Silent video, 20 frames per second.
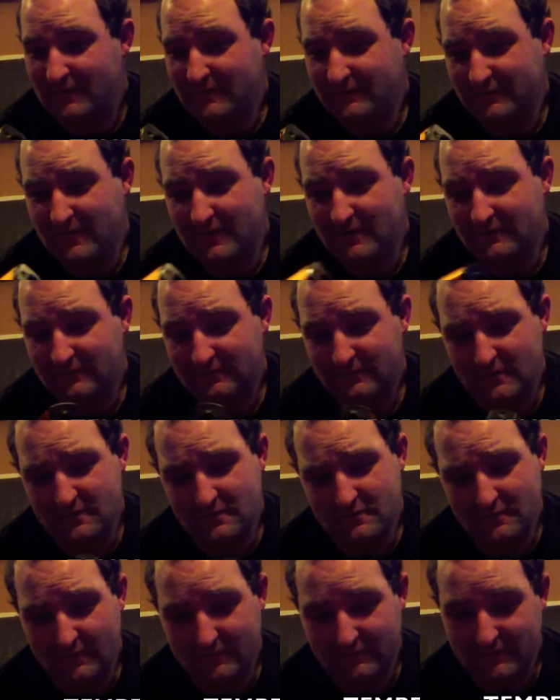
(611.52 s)
These
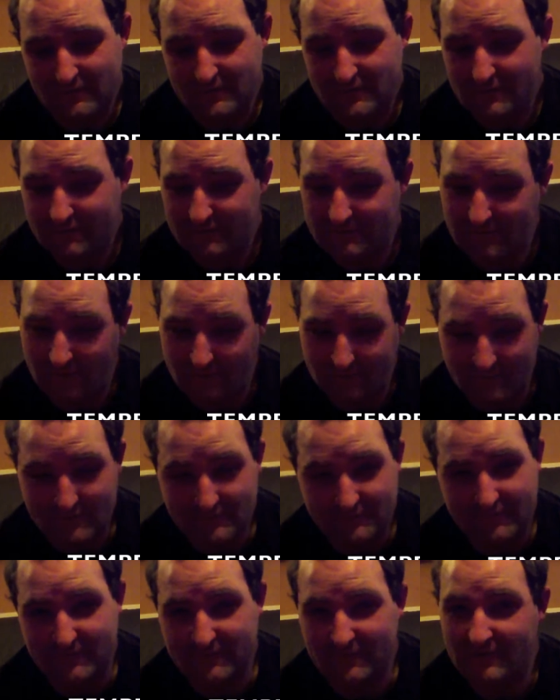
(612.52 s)
I do
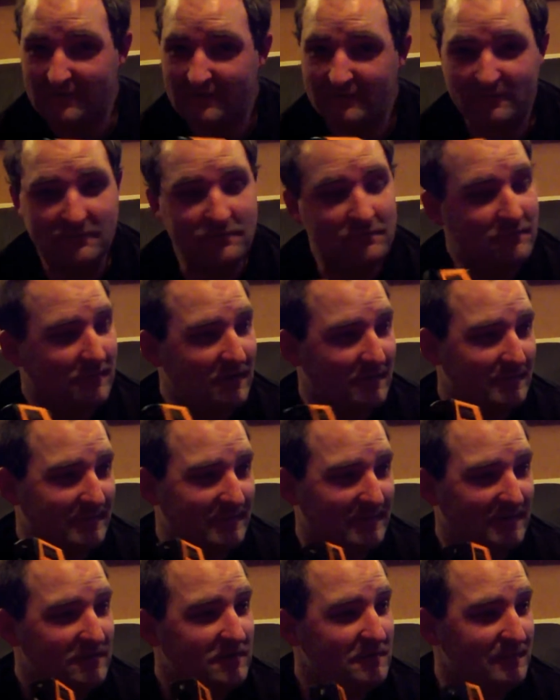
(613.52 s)
think these do come
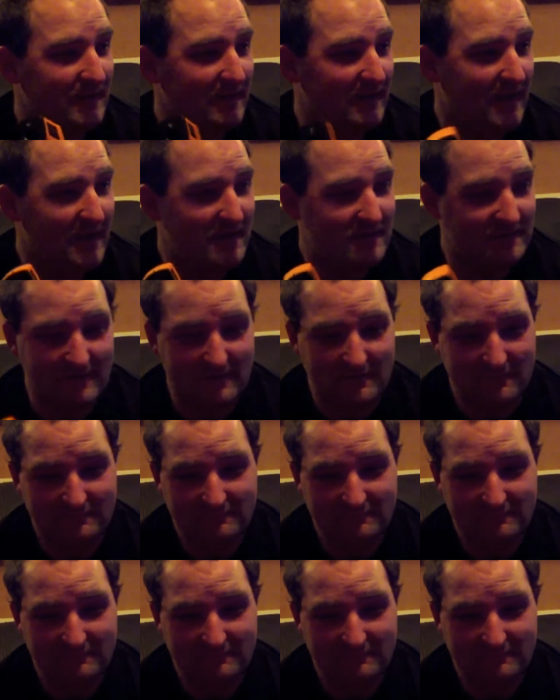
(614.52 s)
a little bit handy.